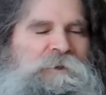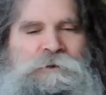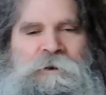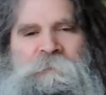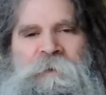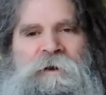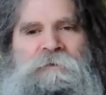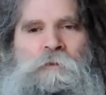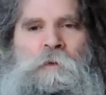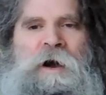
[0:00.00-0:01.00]
talk
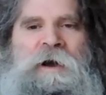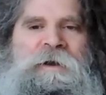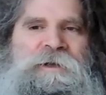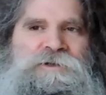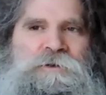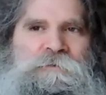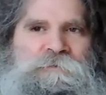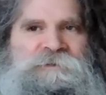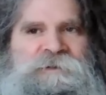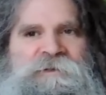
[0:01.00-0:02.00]
about why I
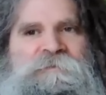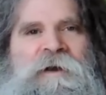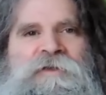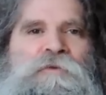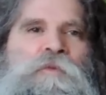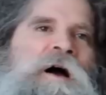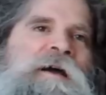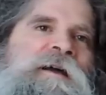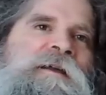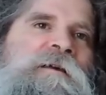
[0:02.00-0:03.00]
chose this method,
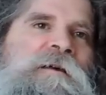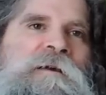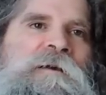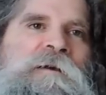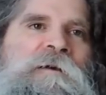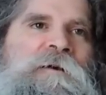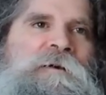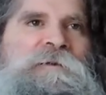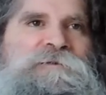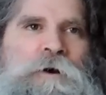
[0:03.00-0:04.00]
why I
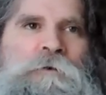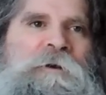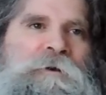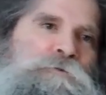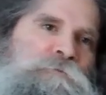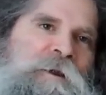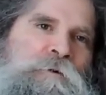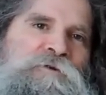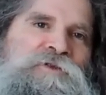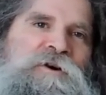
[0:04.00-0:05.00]
don't
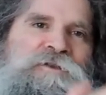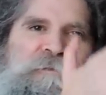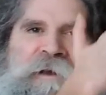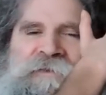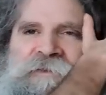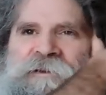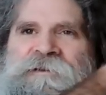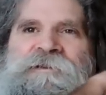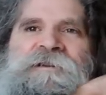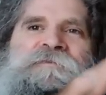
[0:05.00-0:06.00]
agree with other
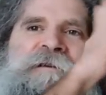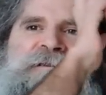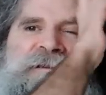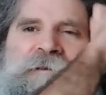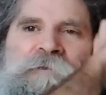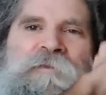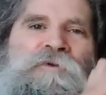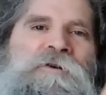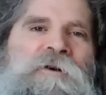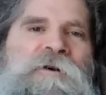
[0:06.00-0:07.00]
methods, especially some of the
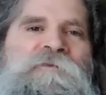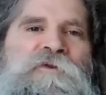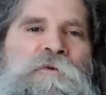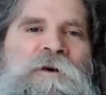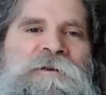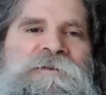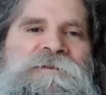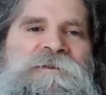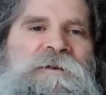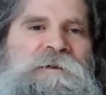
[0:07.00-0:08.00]
more harmful
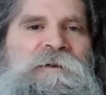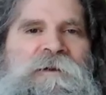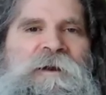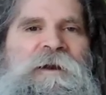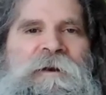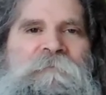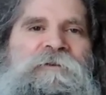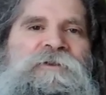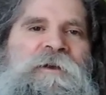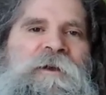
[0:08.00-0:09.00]
ones and
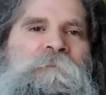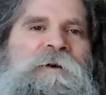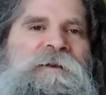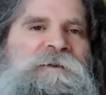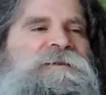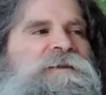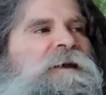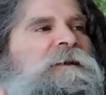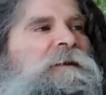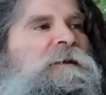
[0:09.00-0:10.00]
everything. But
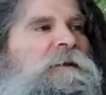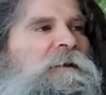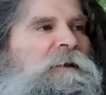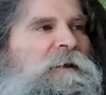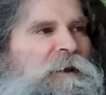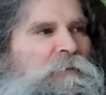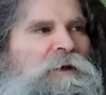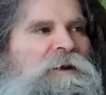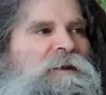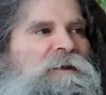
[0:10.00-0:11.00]
instead, I
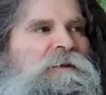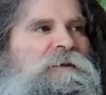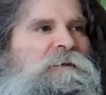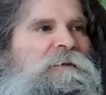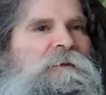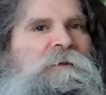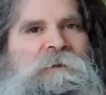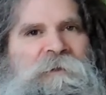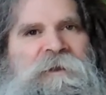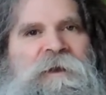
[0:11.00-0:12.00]
want to
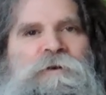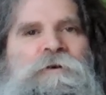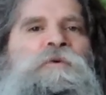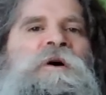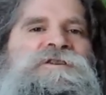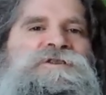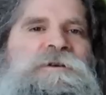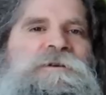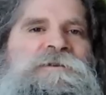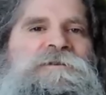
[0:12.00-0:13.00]
get your
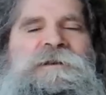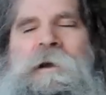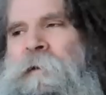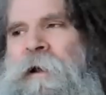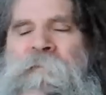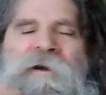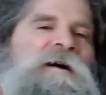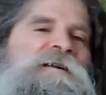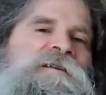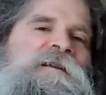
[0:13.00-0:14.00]
questions, because I'm
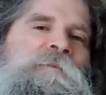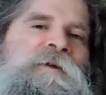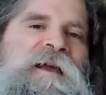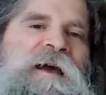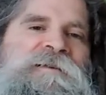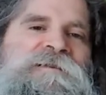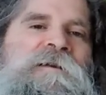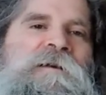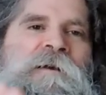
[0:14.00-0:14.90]
constantly being asked,